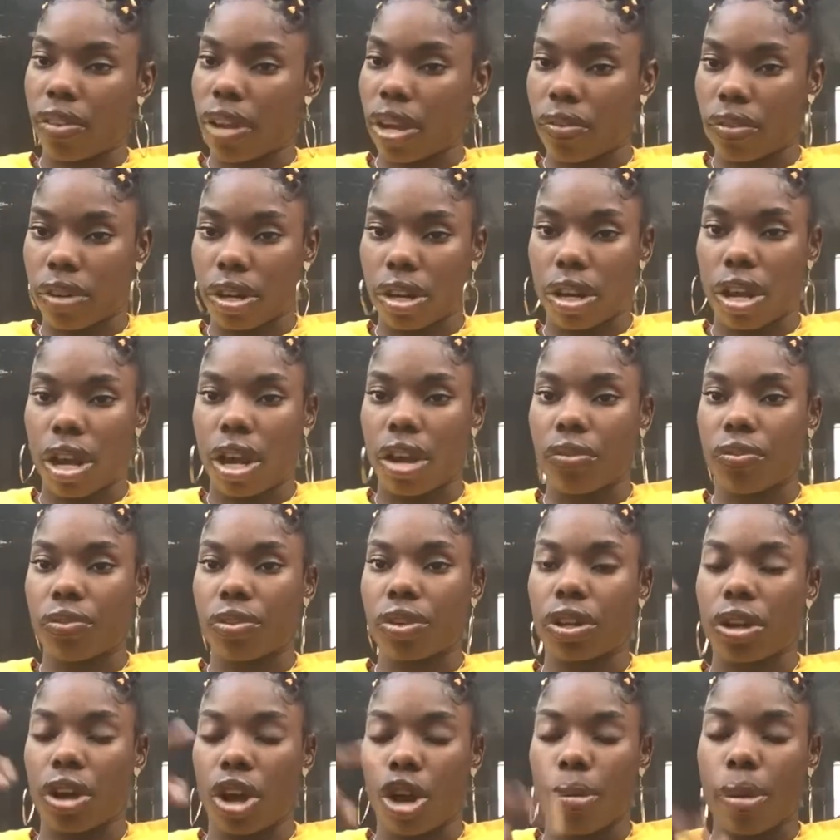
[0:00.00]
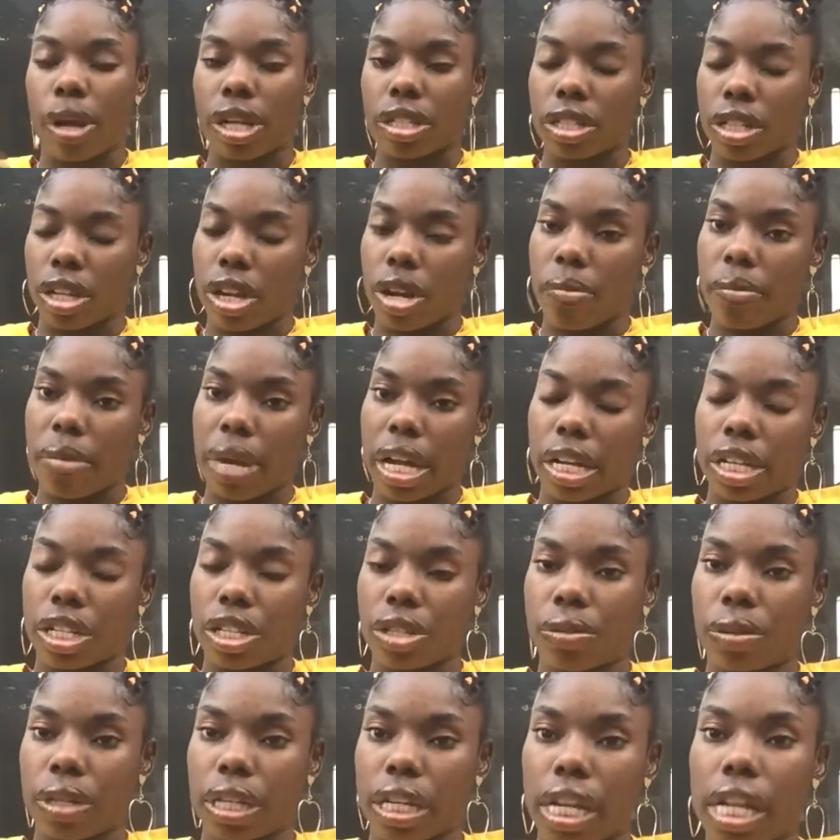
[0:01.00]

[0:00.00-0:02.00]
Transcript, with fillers: 5 o'clock for the callback to come back and do it